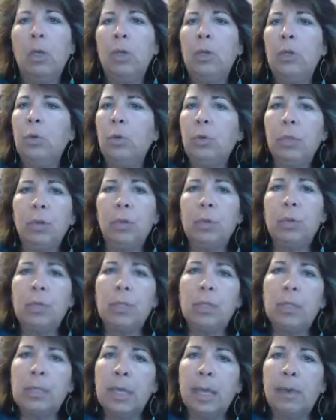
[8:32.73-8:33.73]
You'll use
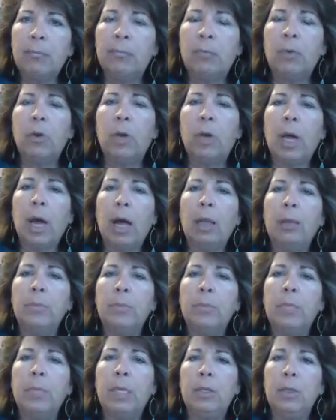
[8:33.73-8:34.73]
the same 4
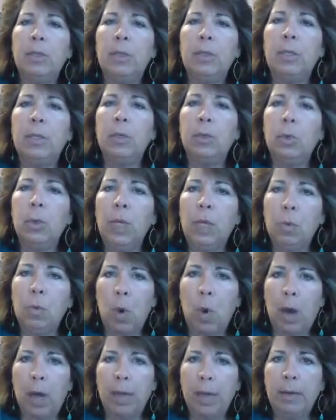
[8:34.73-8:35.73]
columns that you did in week
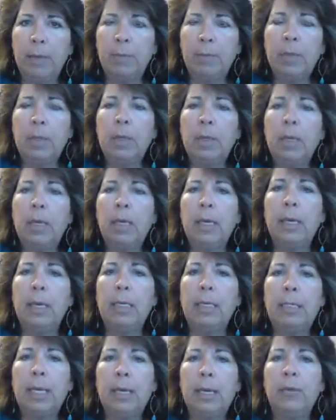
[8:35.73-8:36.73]
1 in
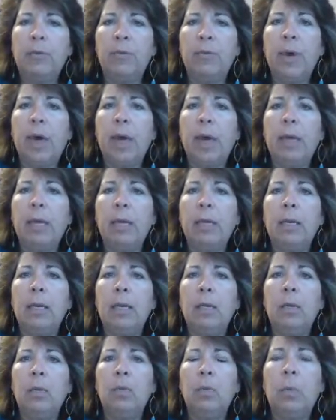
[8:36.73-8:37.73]

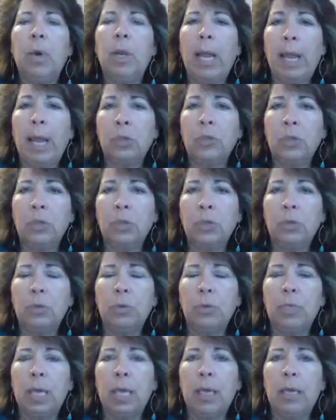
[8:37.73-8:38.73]
identifying what actions
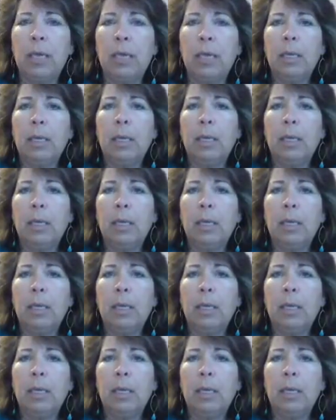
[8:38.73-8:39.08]
you'll take,